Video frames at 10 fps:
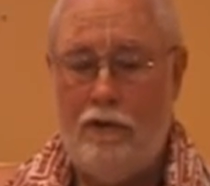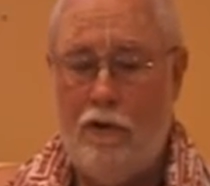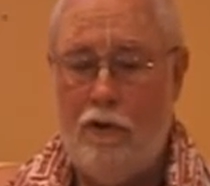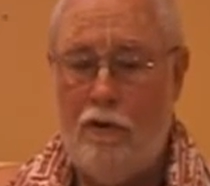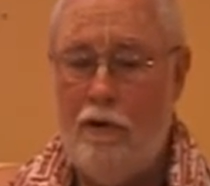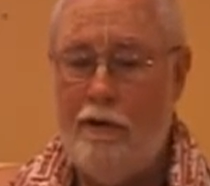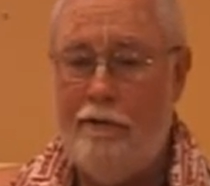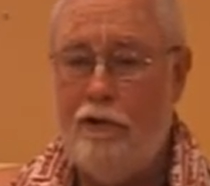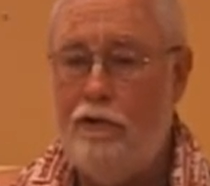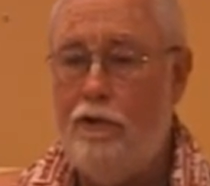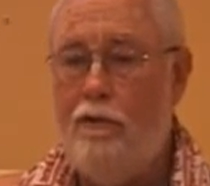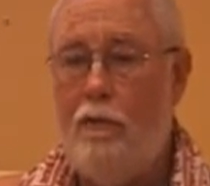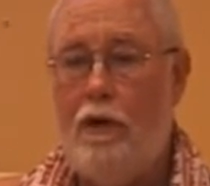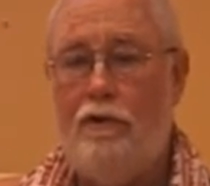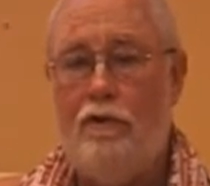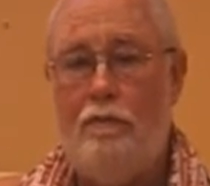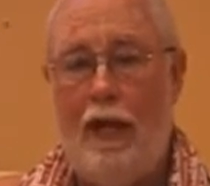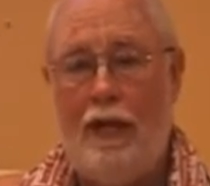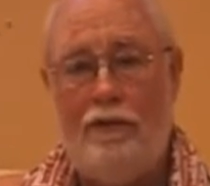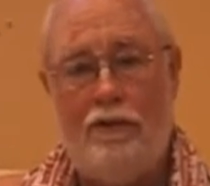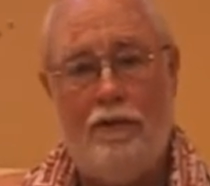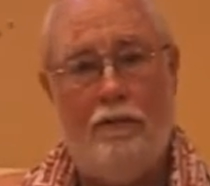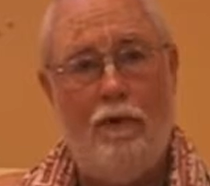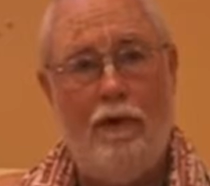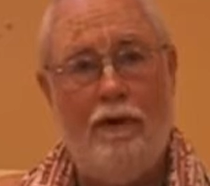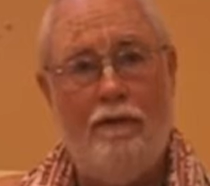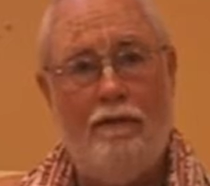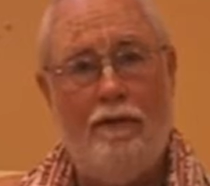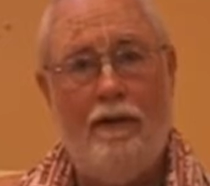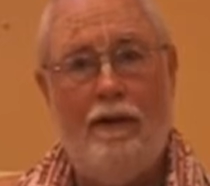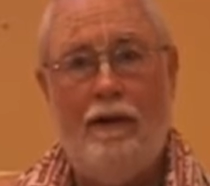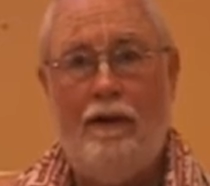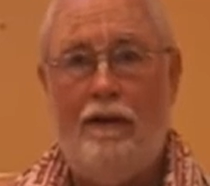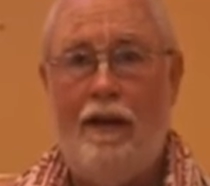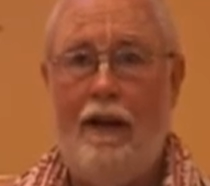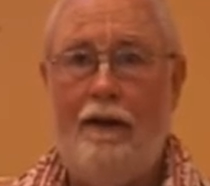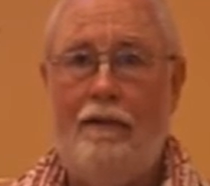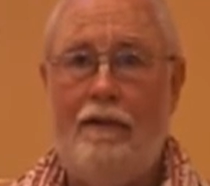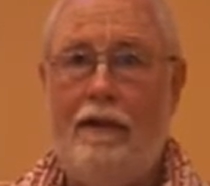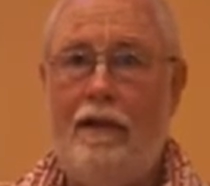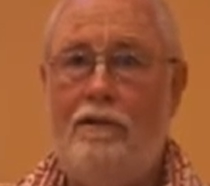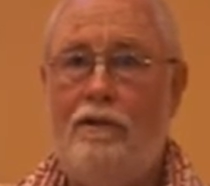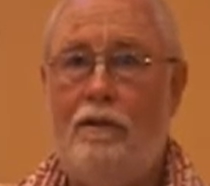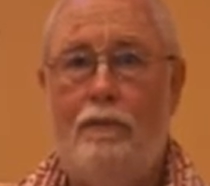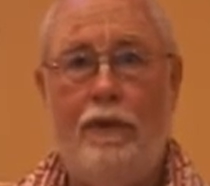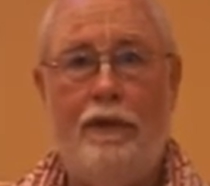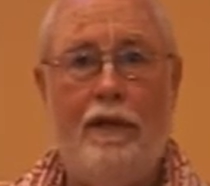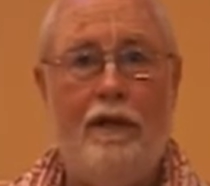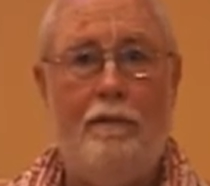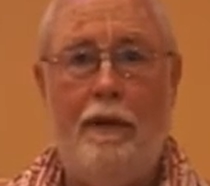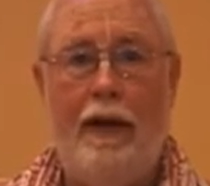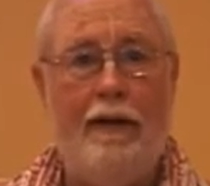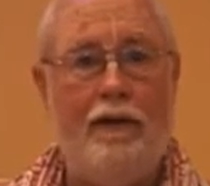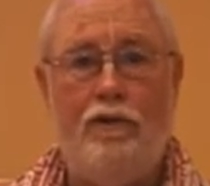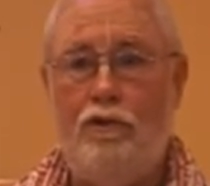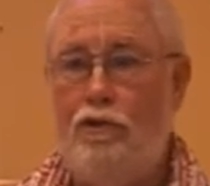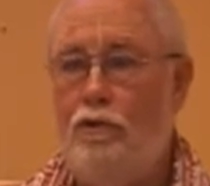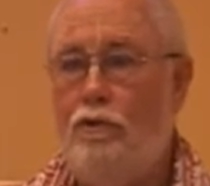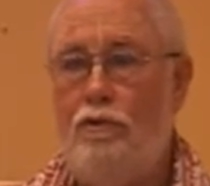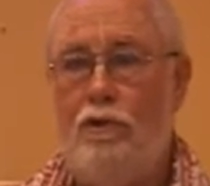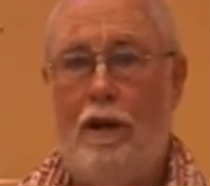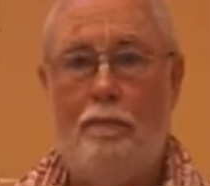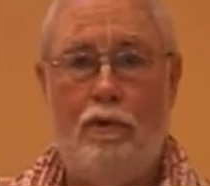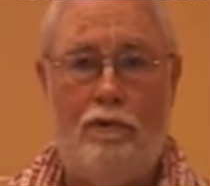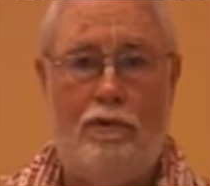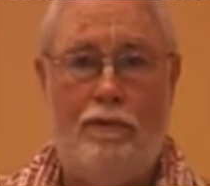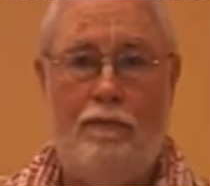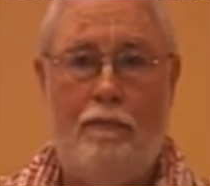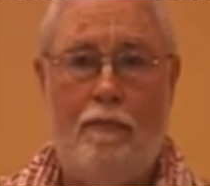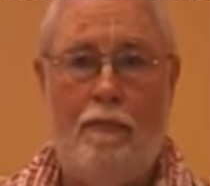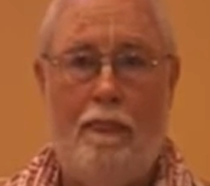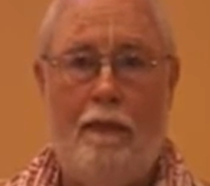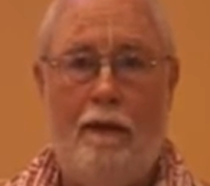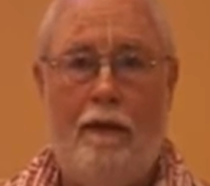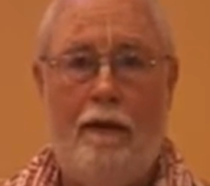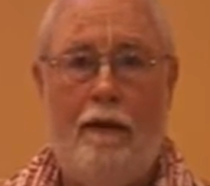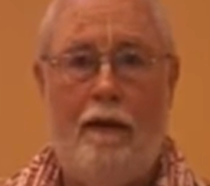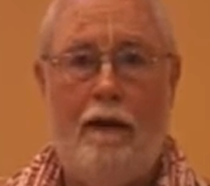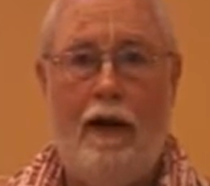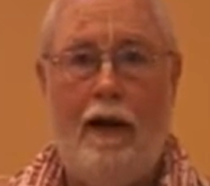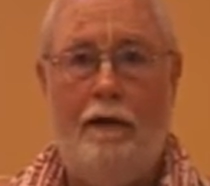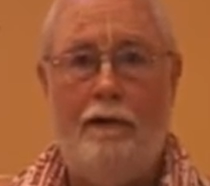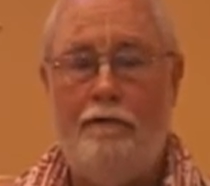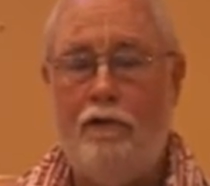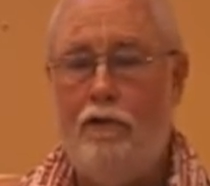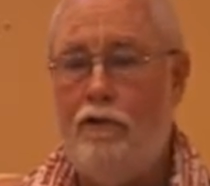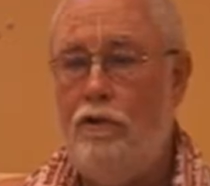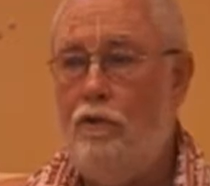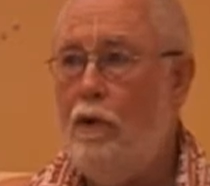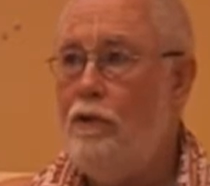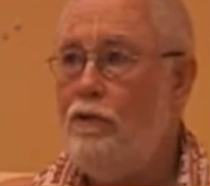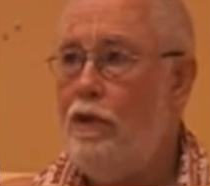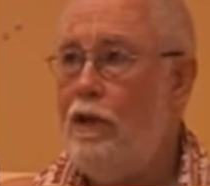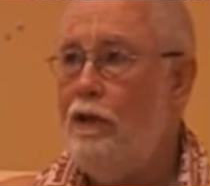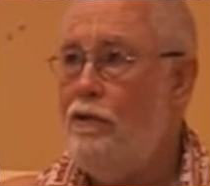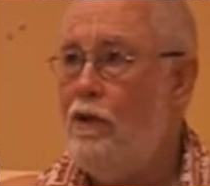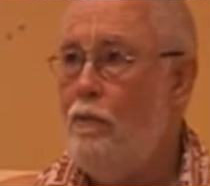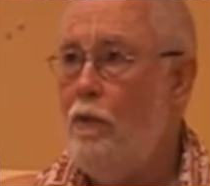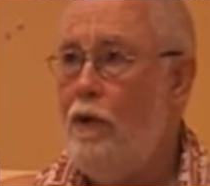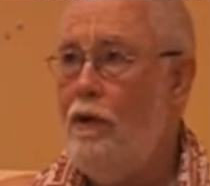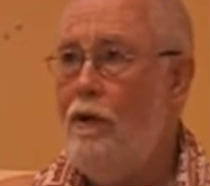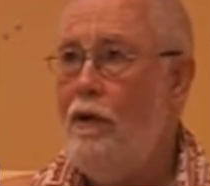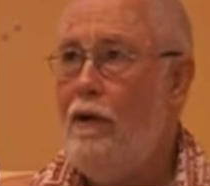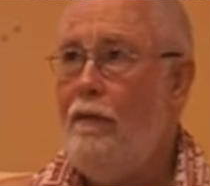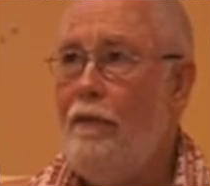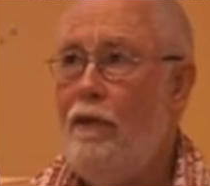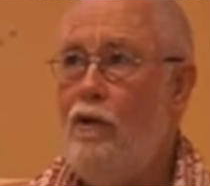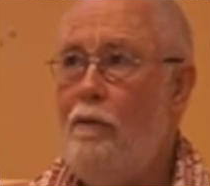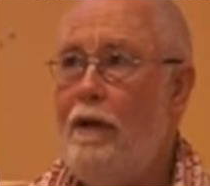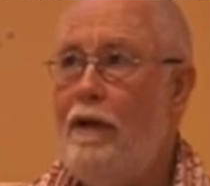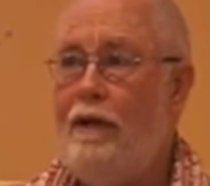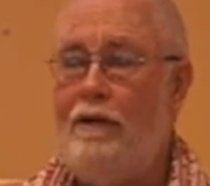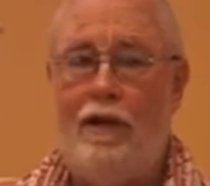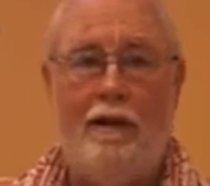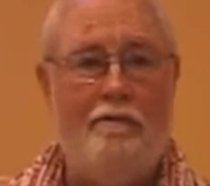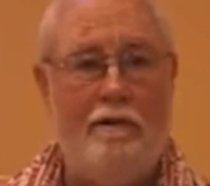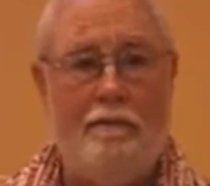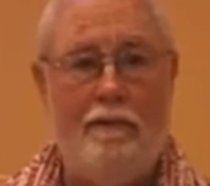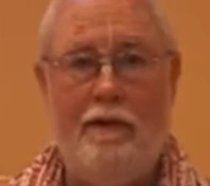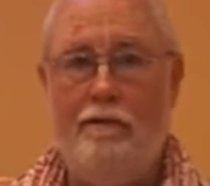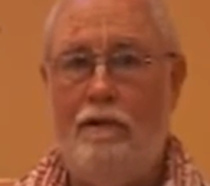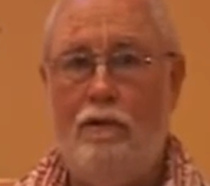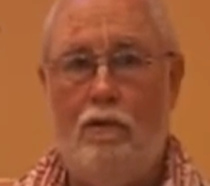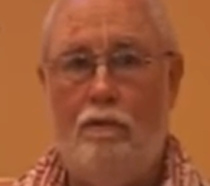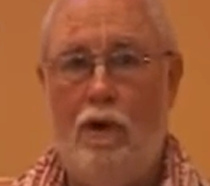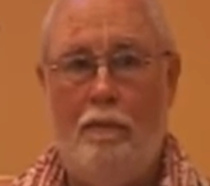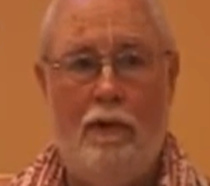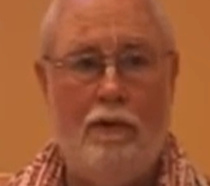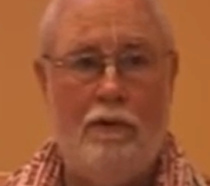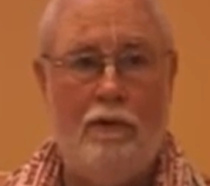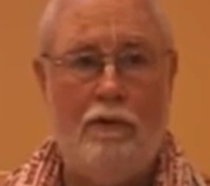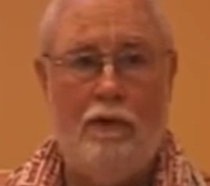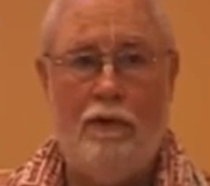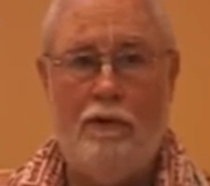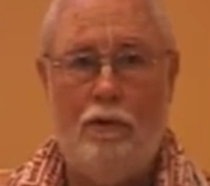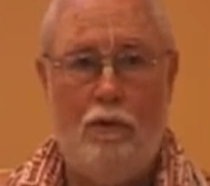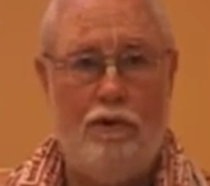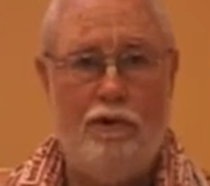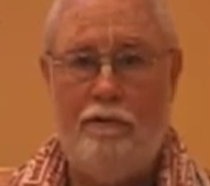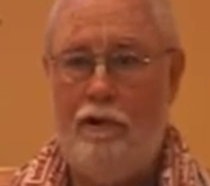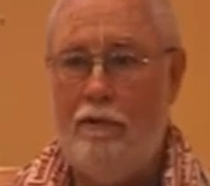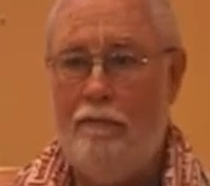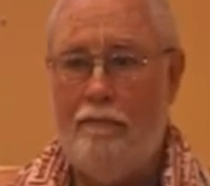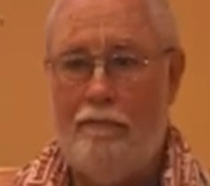So if Krishna wants to bless someone, then he's completely independent to choose that person. And if Krishna wants to kill someone, then nobody can save him, even Lord Brahmā or Lord Śiva.